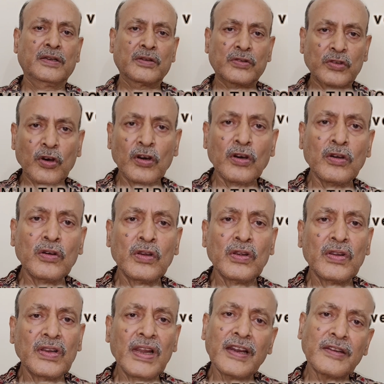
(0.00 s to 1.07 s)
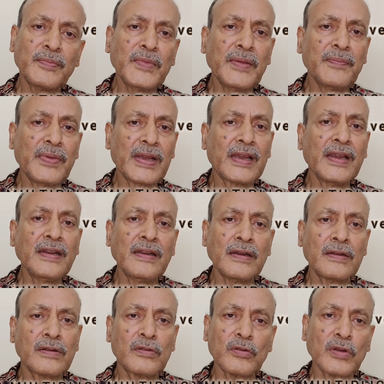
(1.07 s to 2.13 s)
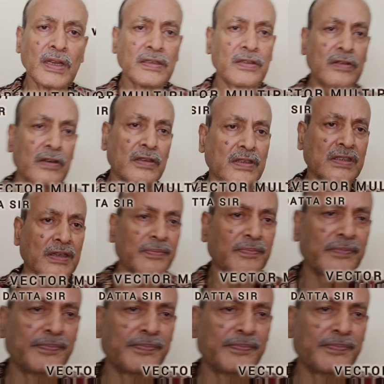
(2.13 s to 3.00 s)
So let me begin today's concept.